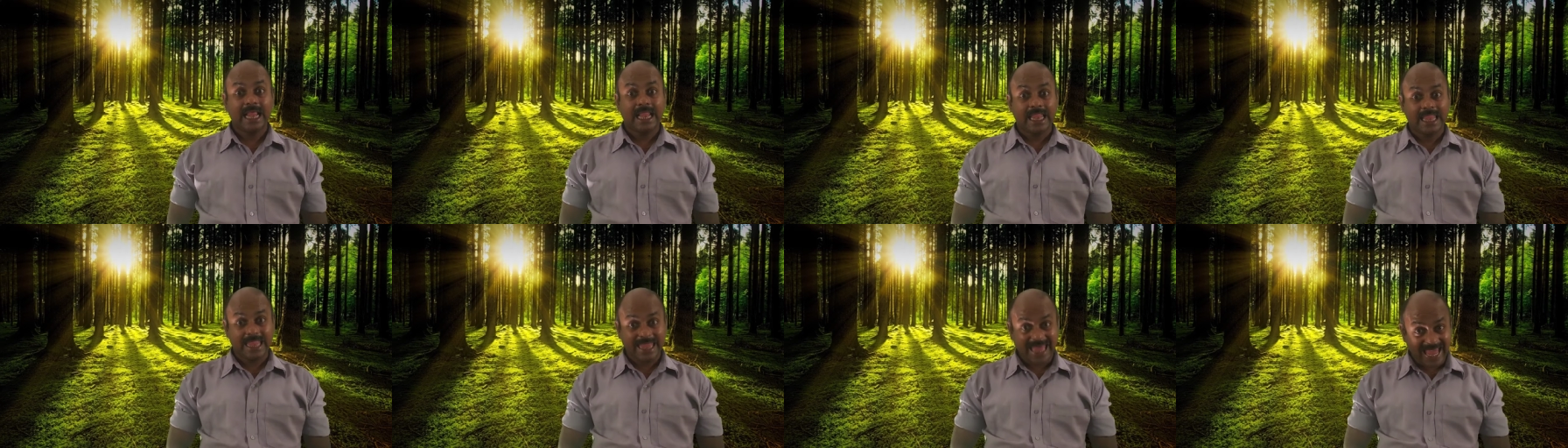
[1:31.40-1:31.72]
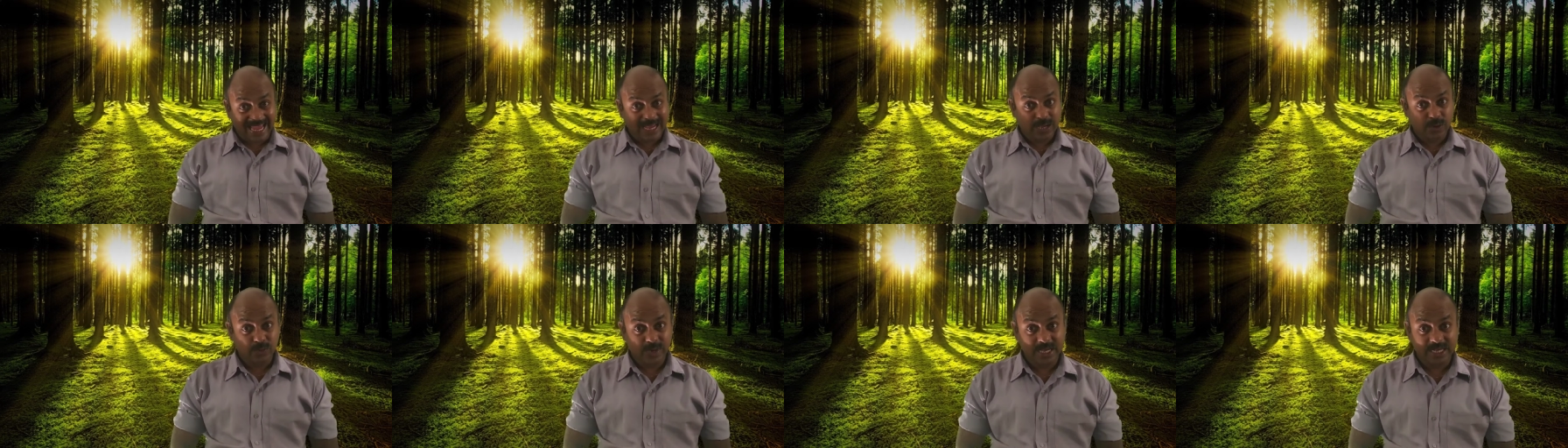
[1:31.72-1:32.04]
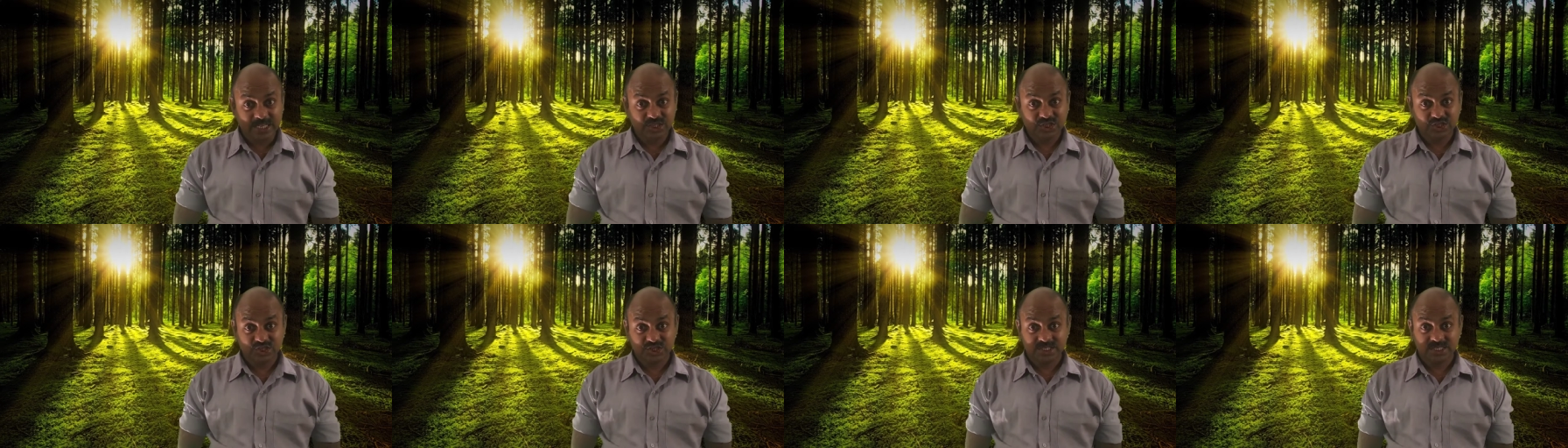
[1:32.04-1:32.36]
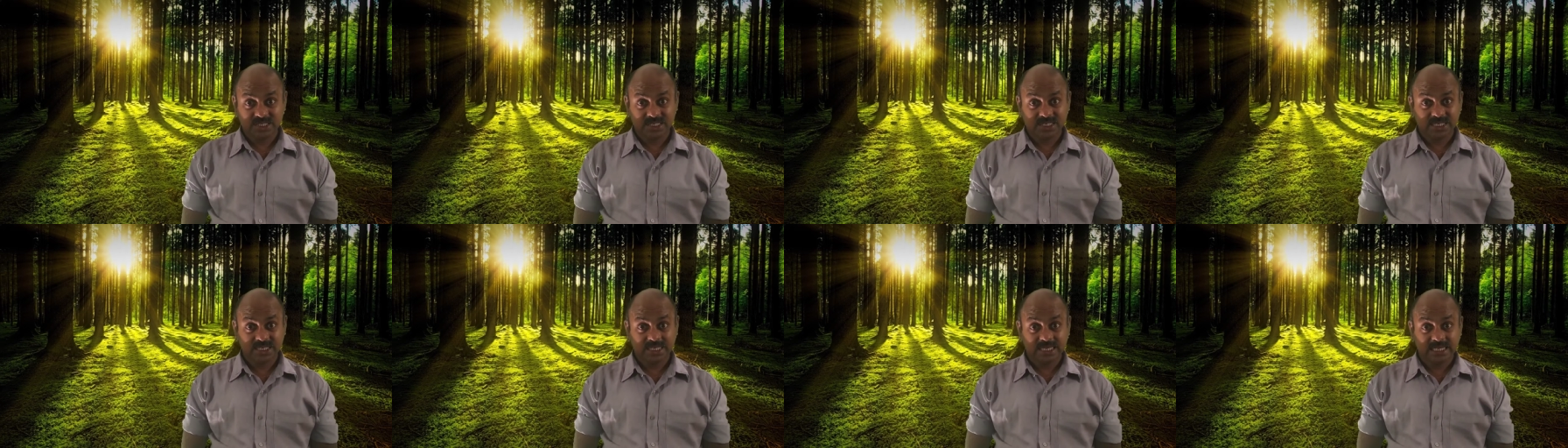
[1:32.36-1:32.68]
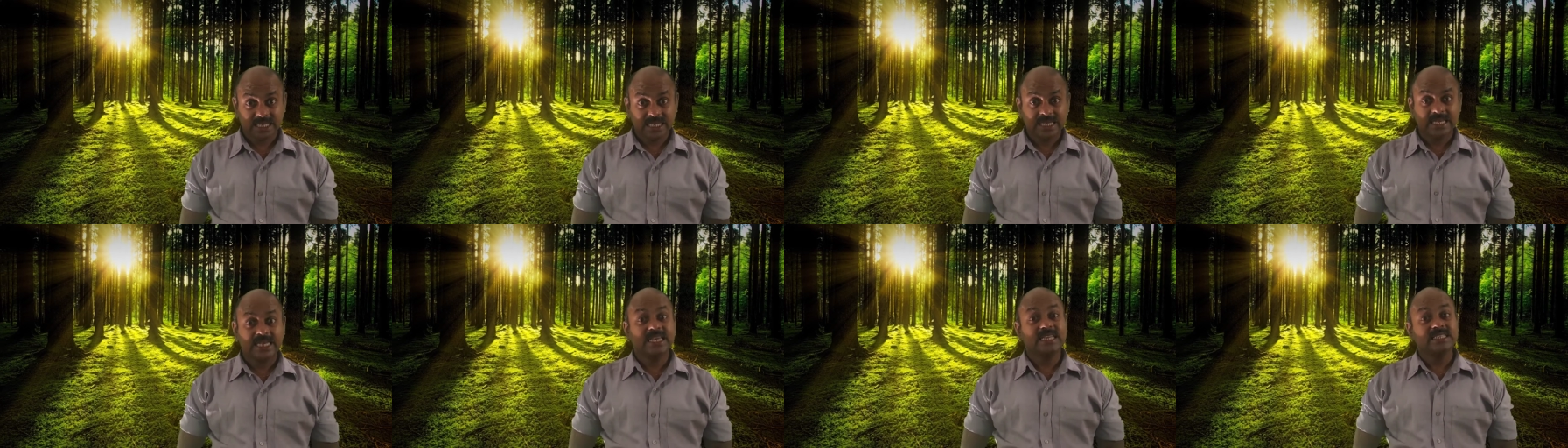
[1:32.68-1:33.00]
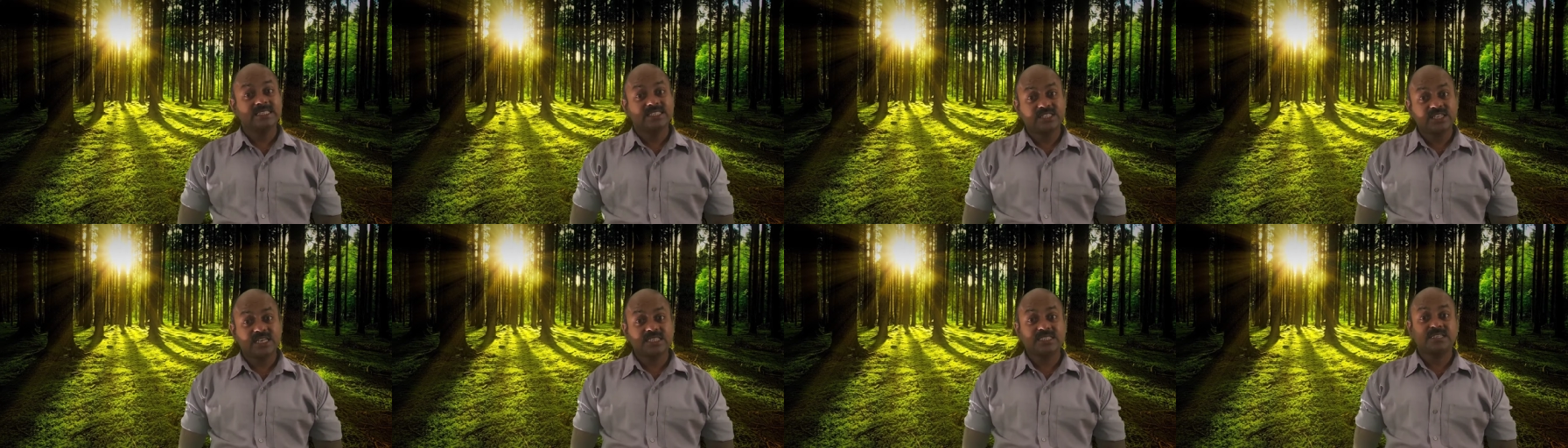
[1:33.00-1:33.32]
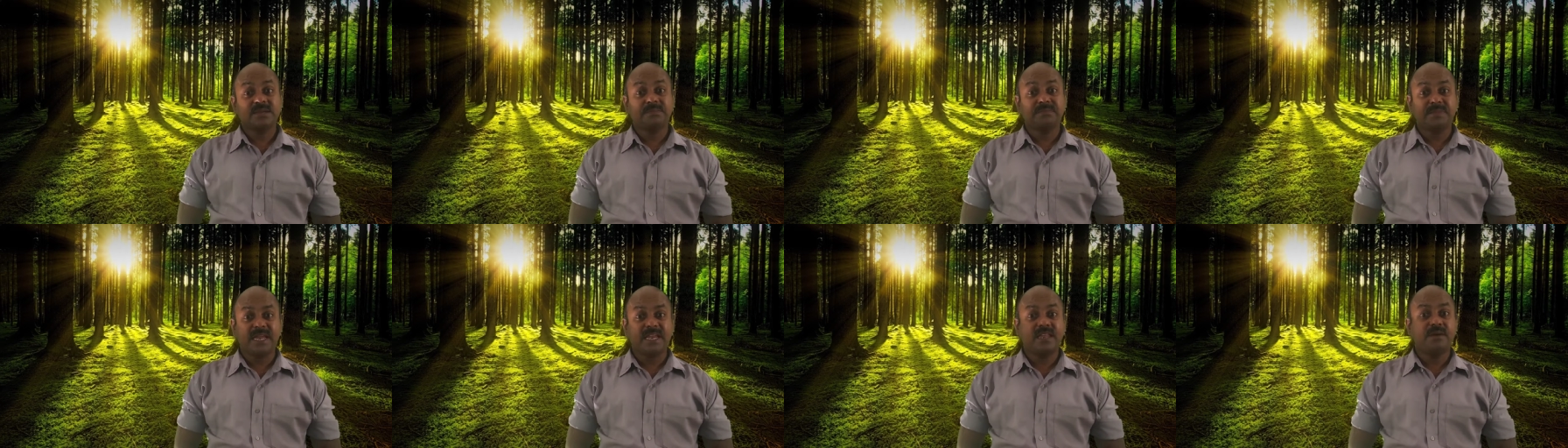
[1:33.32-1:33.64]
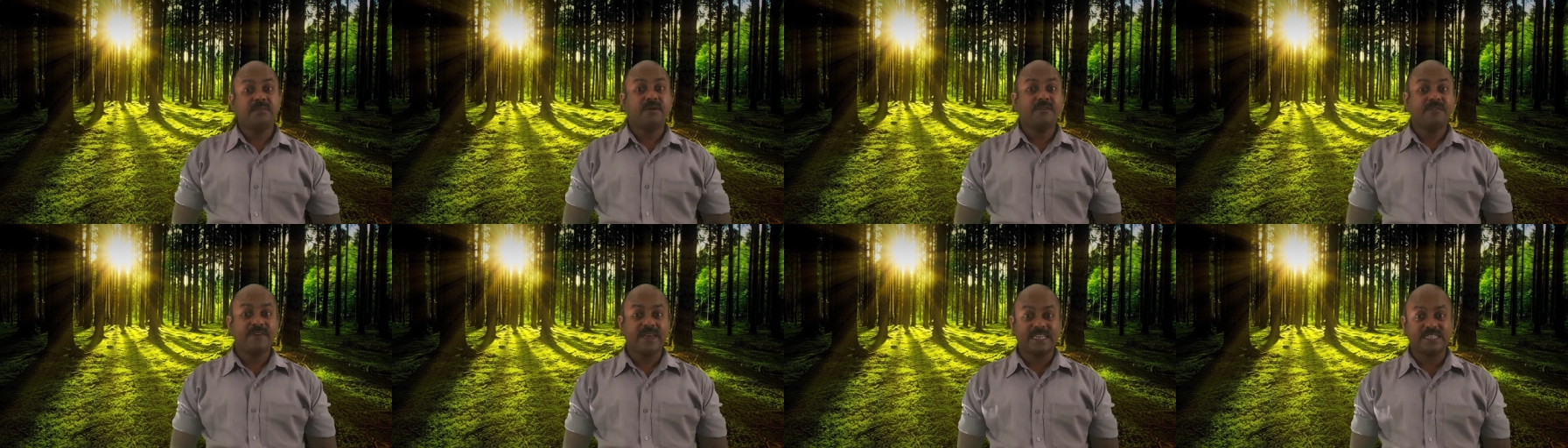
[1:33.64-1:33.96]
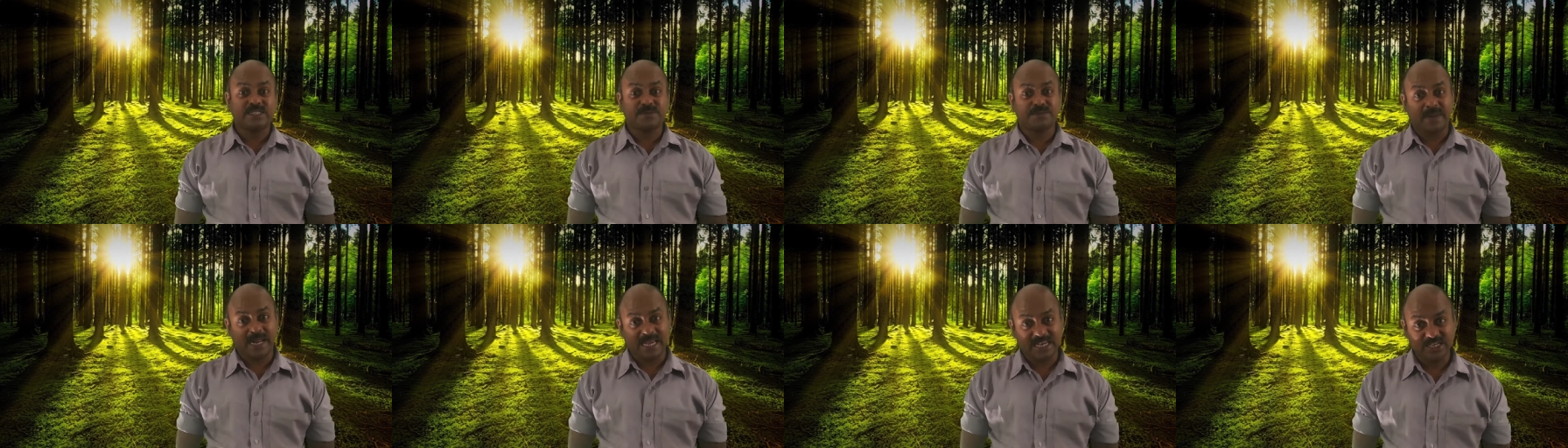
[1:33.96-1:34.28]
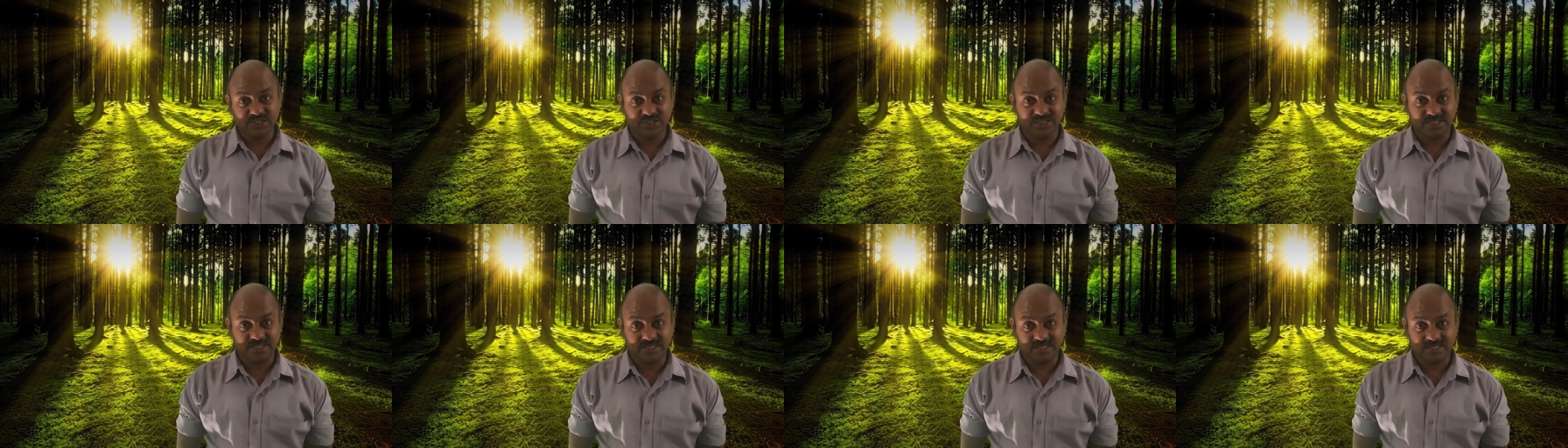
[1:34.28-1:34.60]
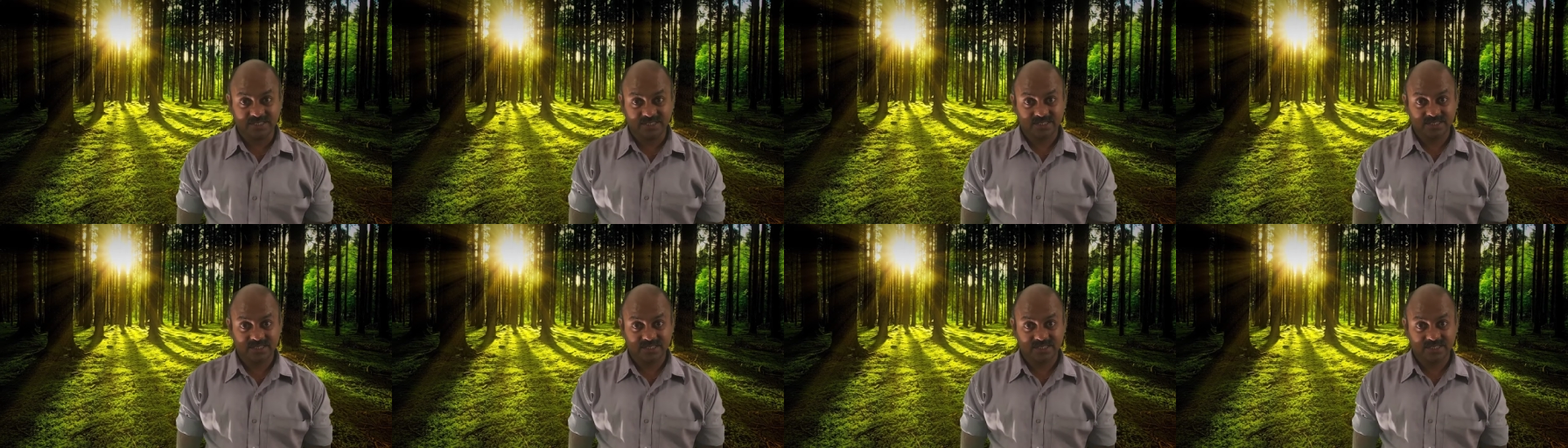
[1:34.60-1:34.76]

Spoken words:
Language is just a medium of expression.